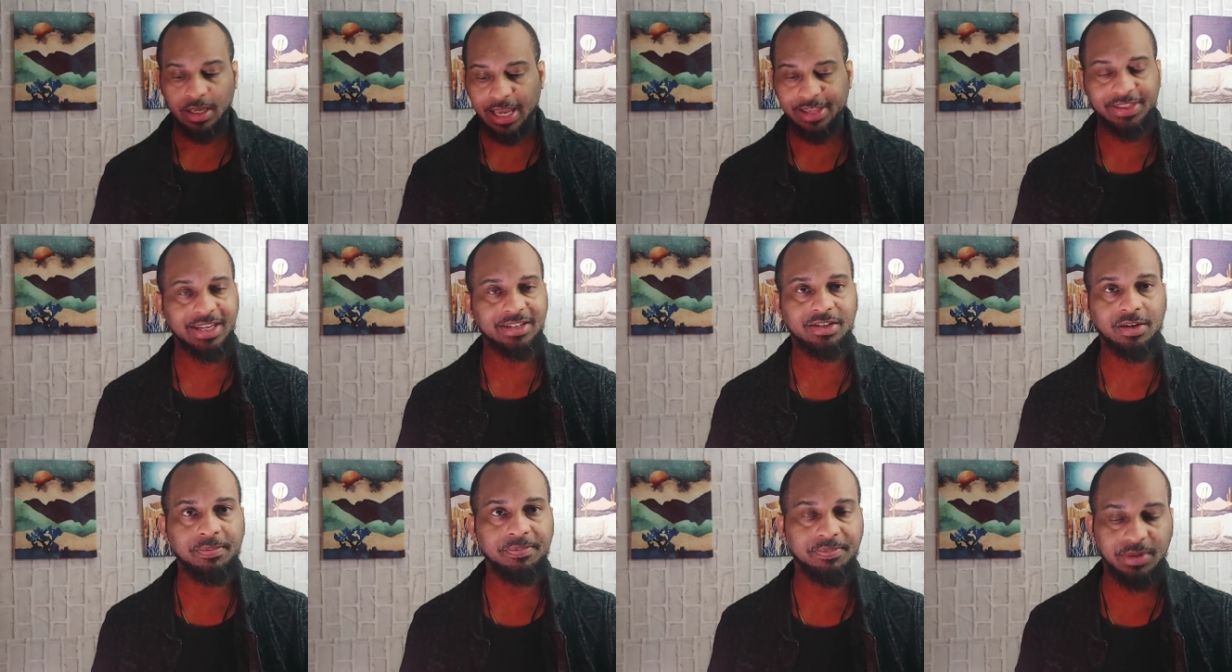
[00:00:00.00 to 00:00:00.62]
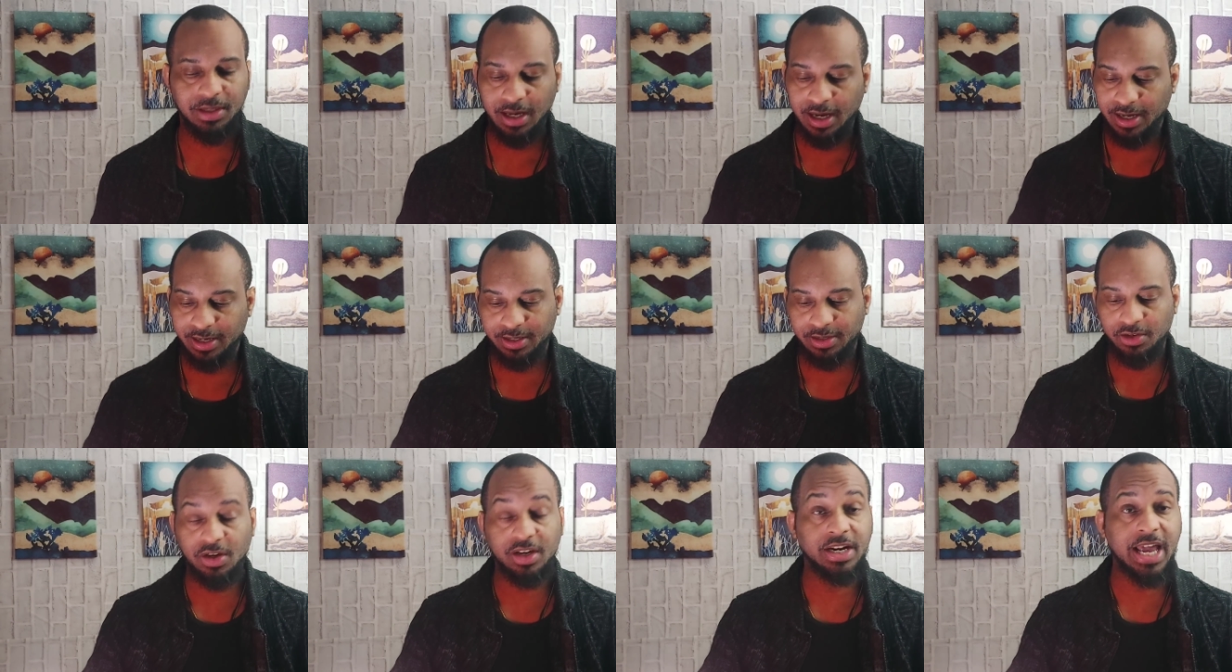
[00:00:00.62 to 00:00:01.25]
And then some,
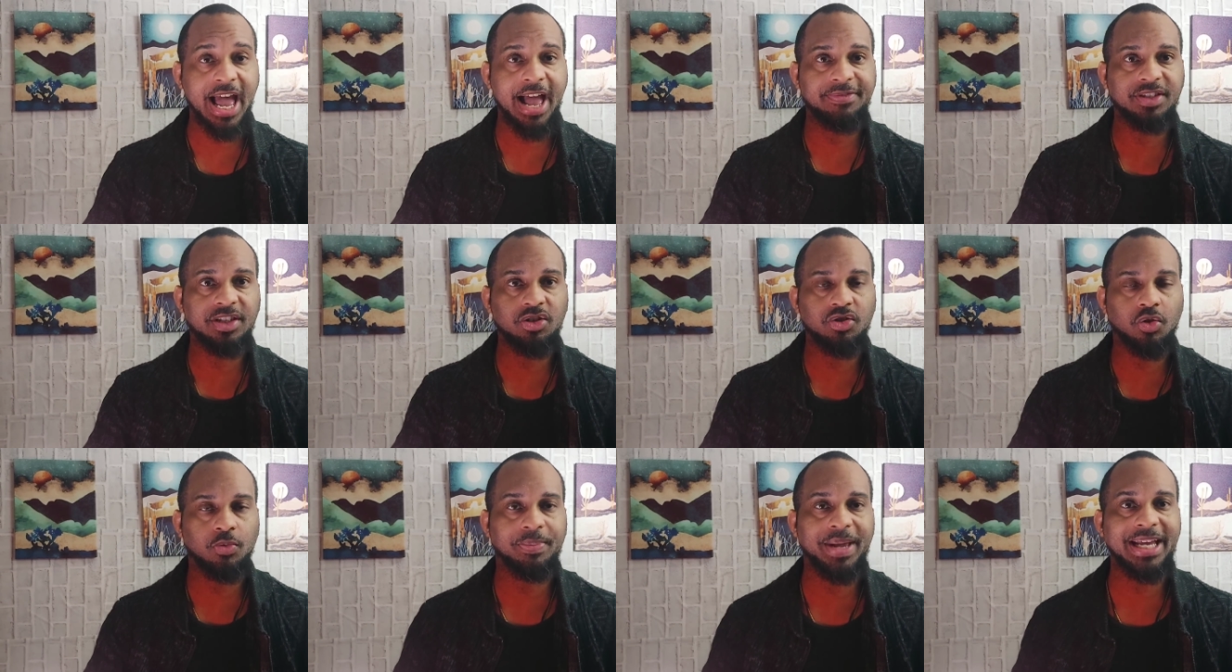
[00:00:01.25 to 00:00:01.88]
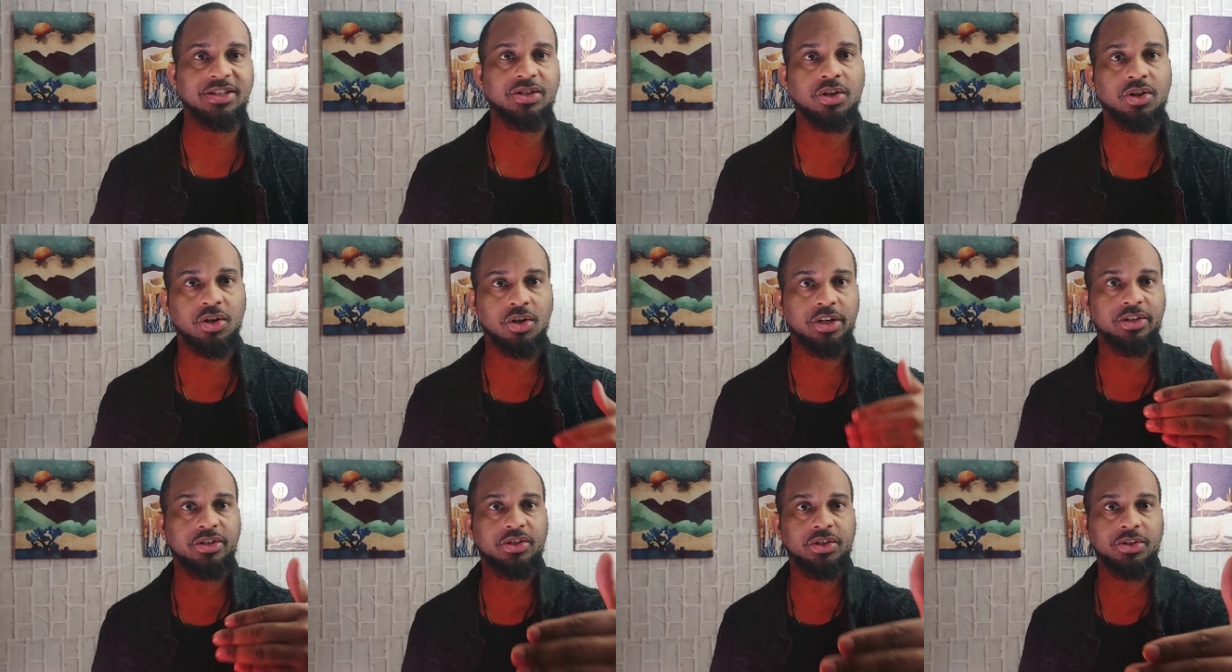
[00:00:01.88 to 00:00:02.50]
you're going to have central banks that are
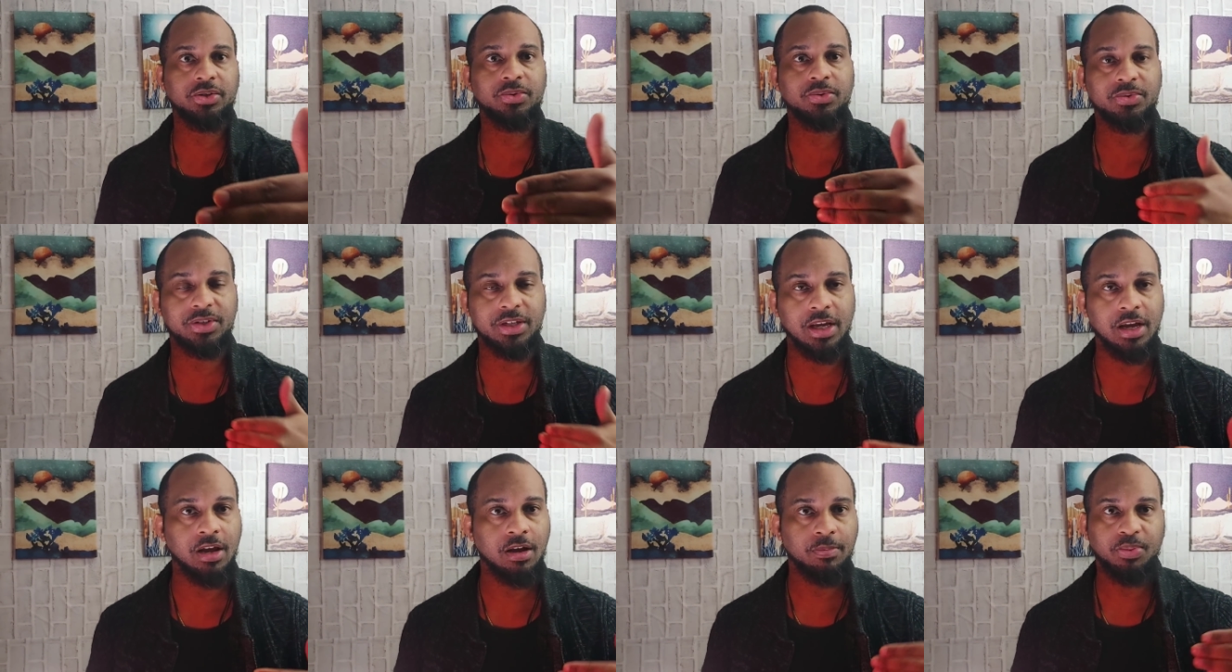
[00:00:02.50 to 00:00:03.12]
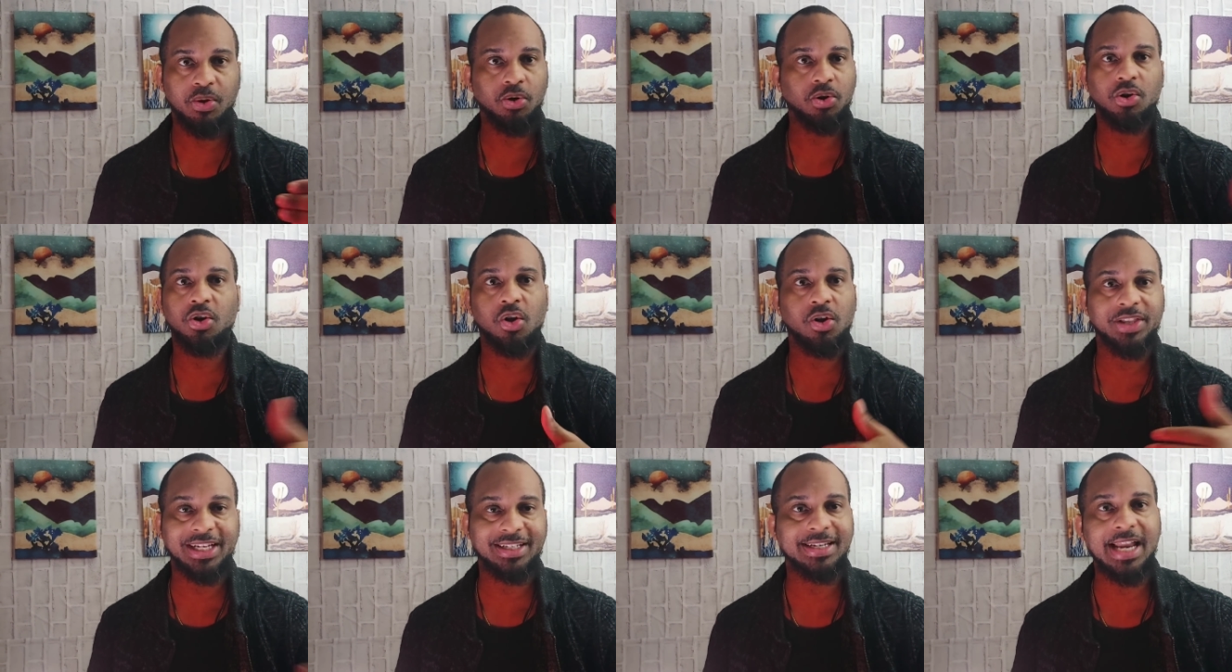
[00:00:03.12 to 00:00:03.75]
going to choose
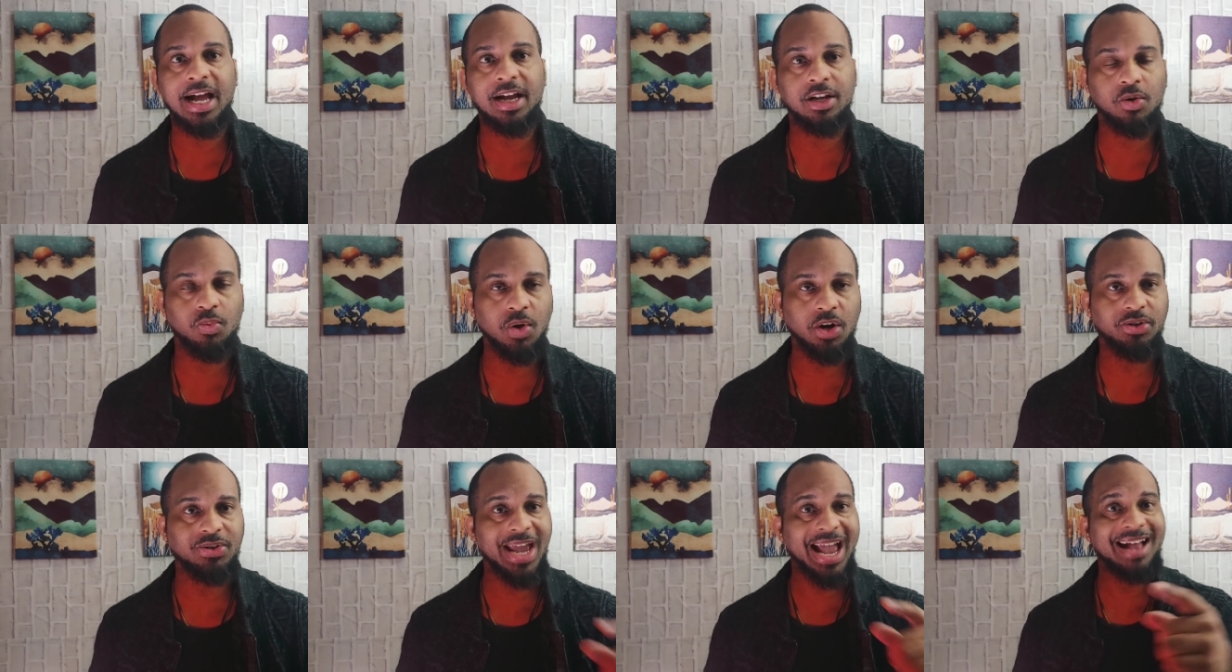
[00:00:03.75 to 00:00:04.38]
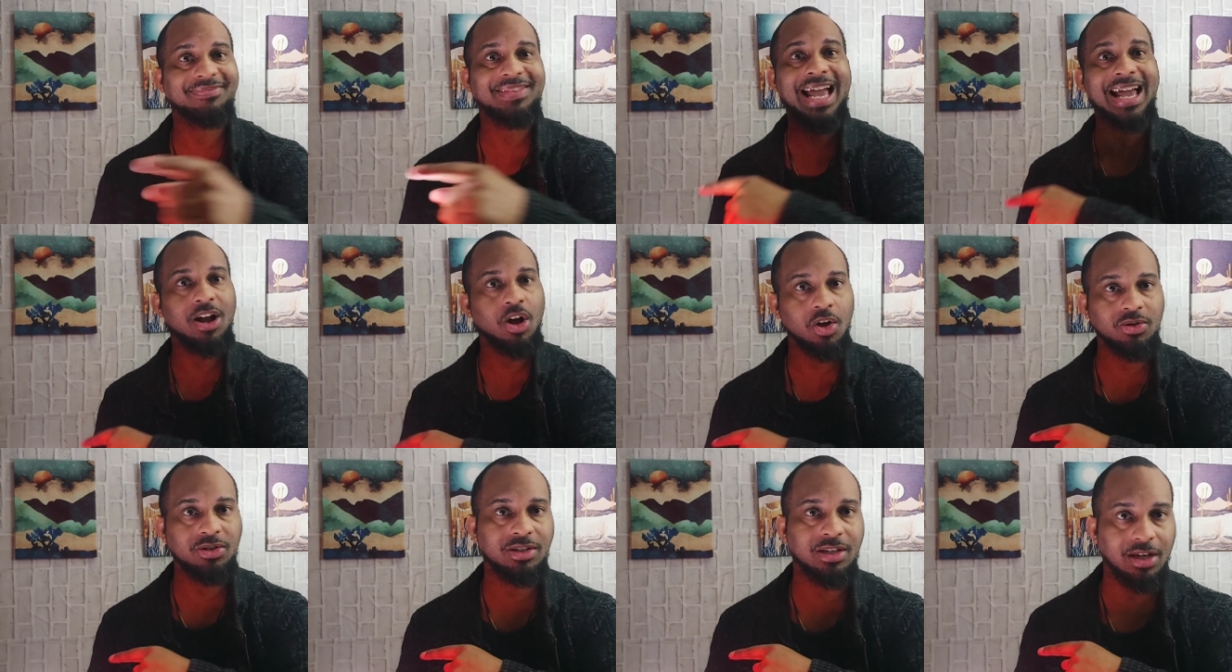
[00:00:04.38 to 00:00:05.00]
protocol that's not going to work. You have that
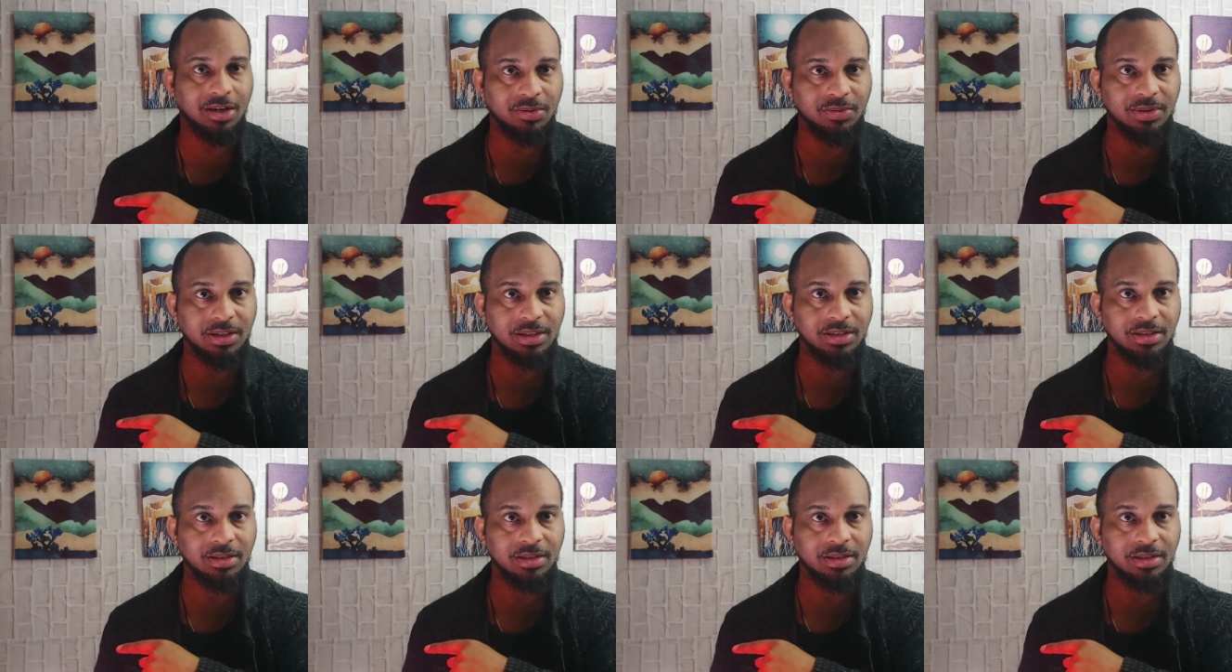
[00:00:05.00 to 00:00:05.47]
also.